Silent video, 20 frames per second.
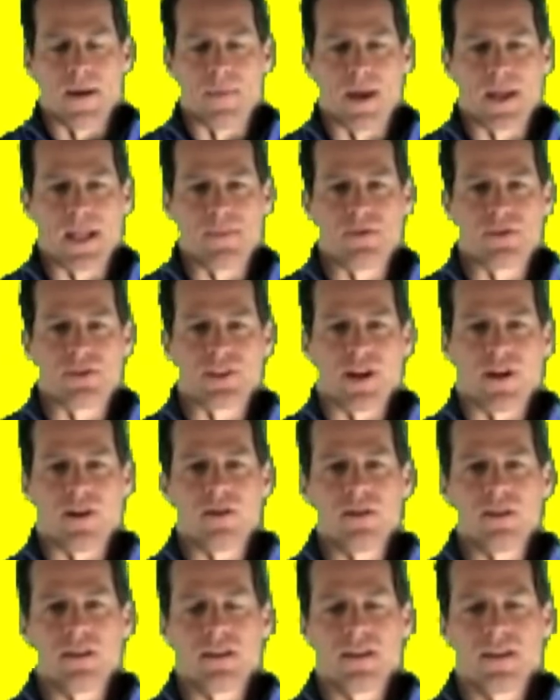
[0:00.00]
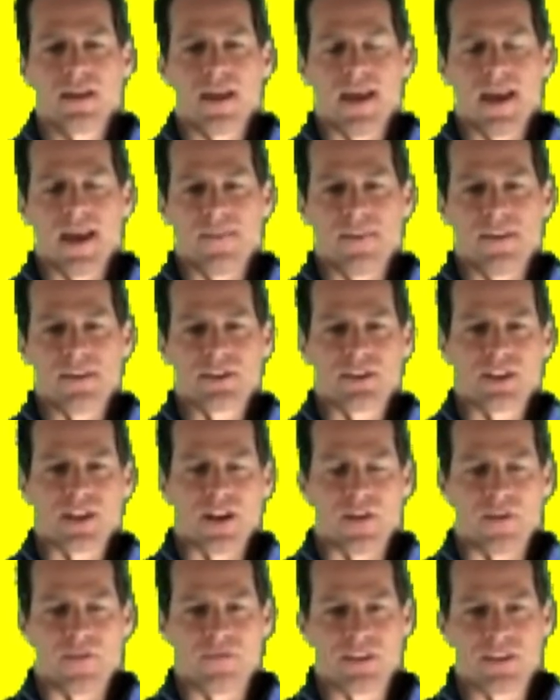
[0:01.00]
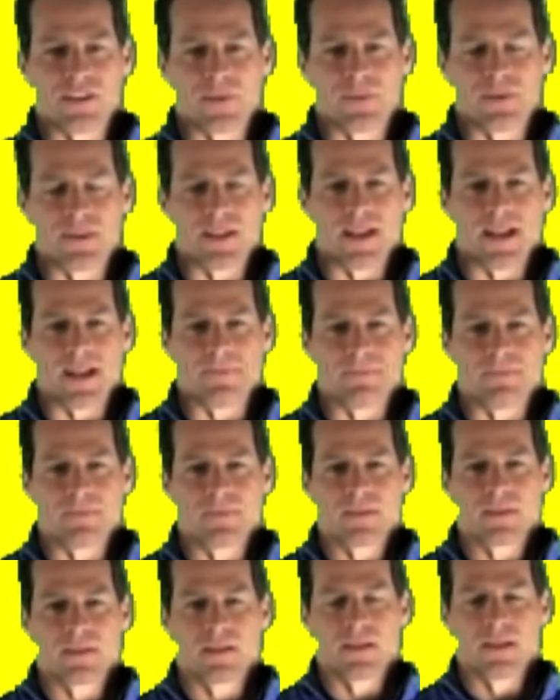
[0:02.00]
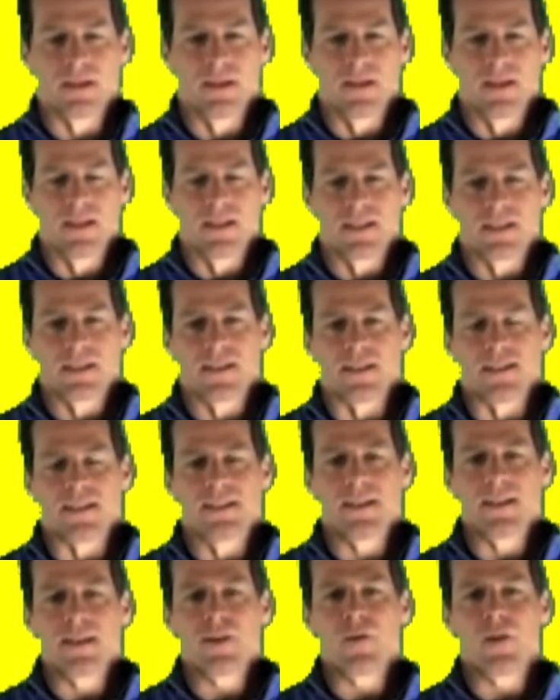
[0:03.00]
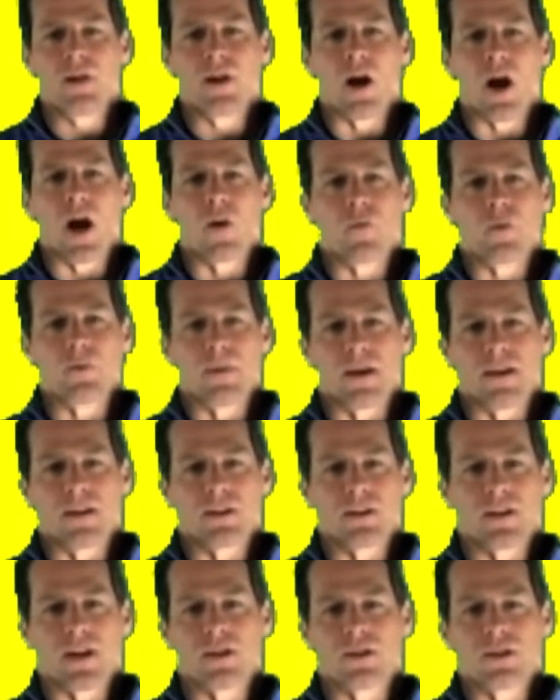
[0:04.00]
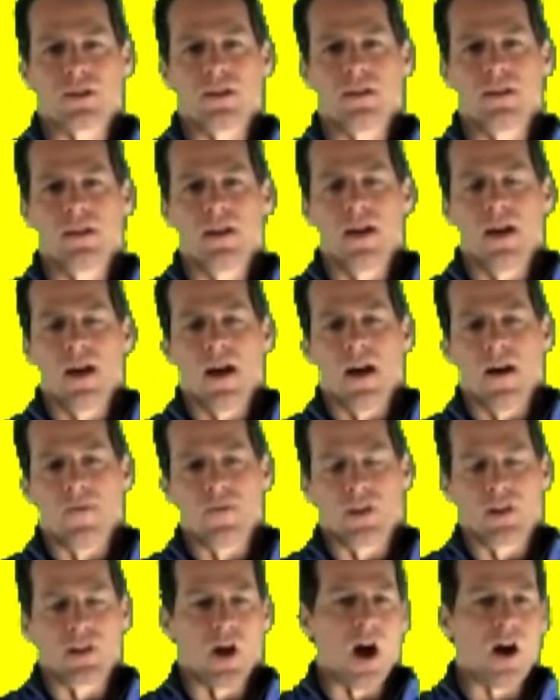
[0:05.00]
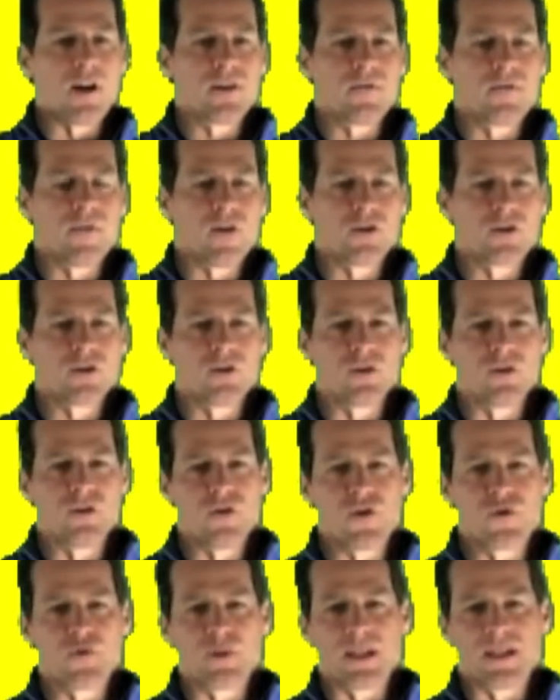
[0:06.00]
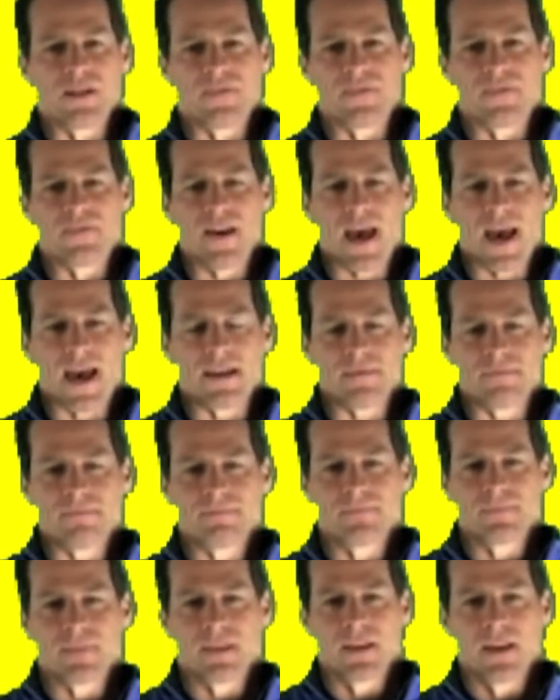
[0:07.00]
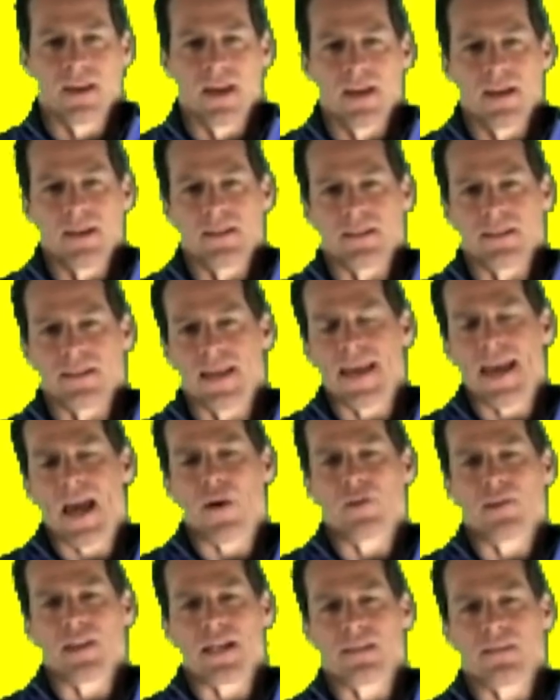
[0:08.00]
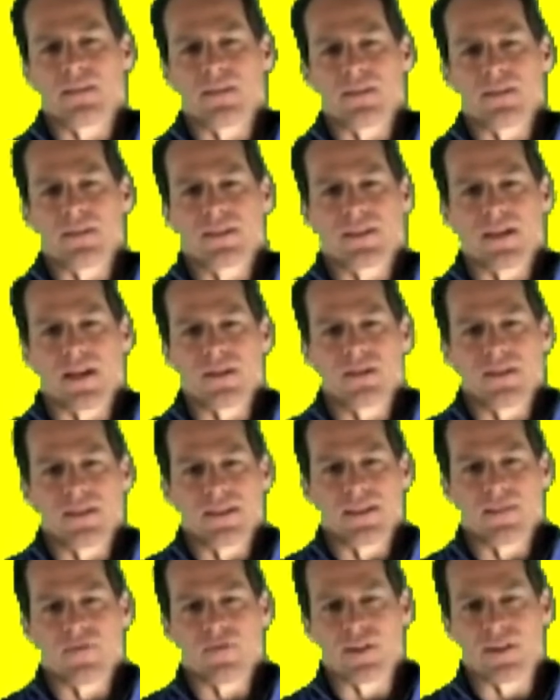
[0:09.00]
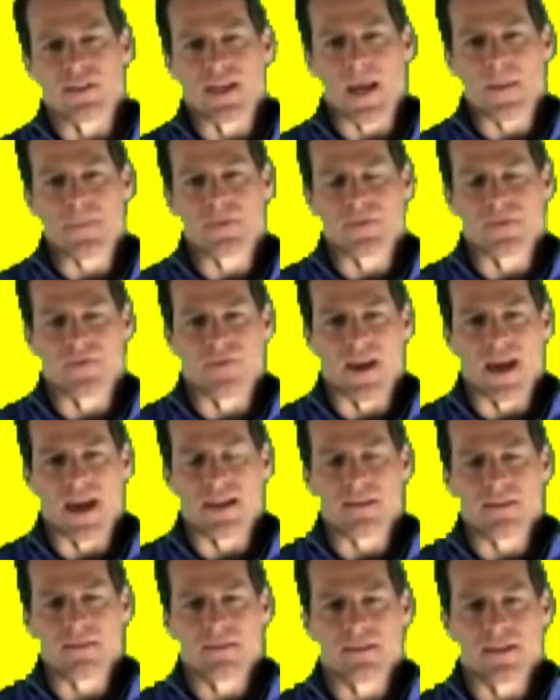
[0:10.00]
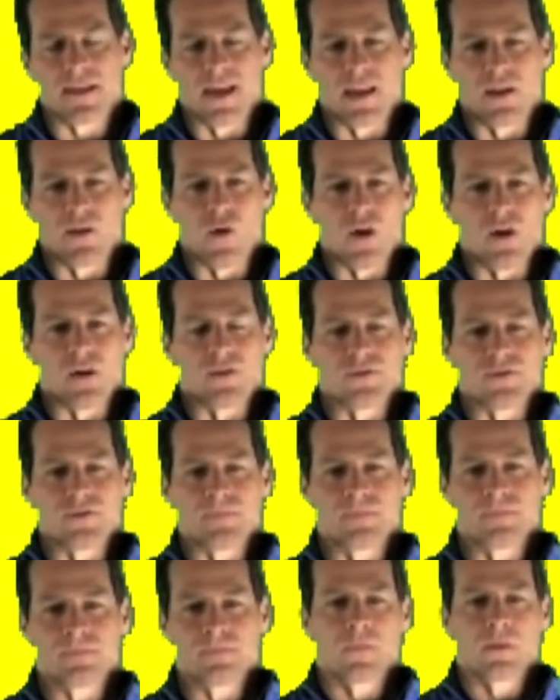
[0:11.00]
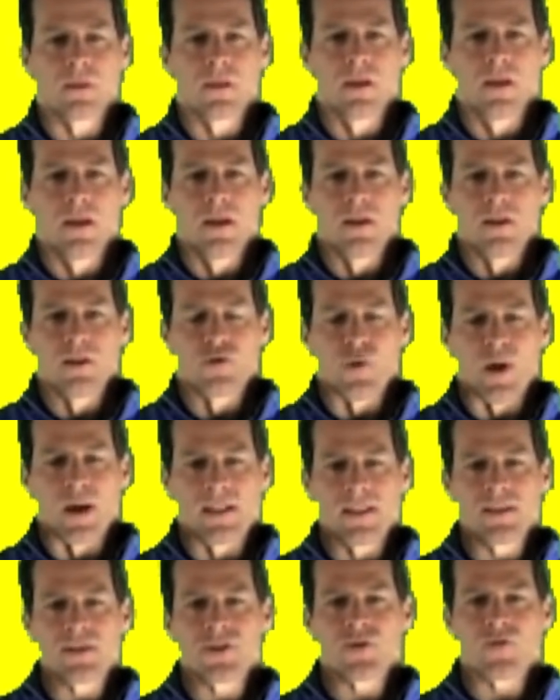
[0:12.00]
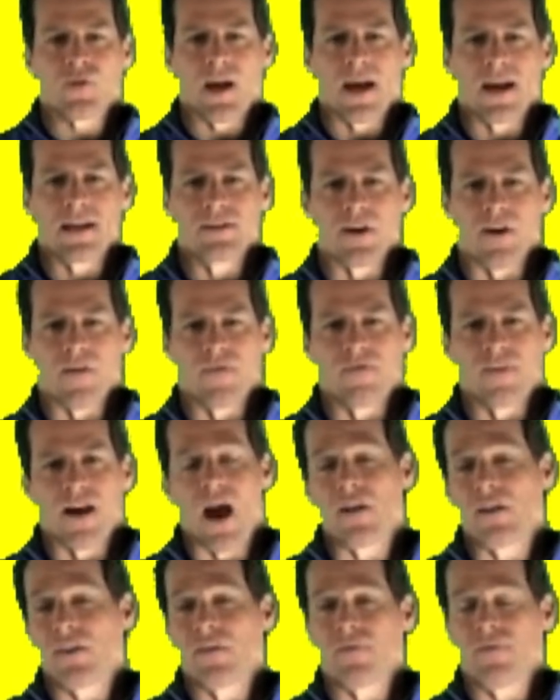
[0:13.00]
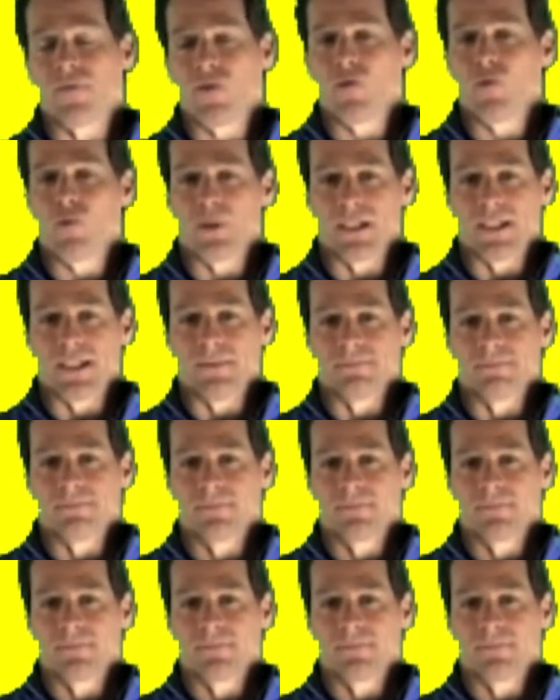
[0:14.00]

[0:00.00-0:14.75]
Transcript: my name is Daryl, and this is another Fit Tip of the Day. Continuing on with my discussion of the controversial nutrient fat, today I would like to discuss the different types of fat and oils. Triglycerides are found in the food we eat.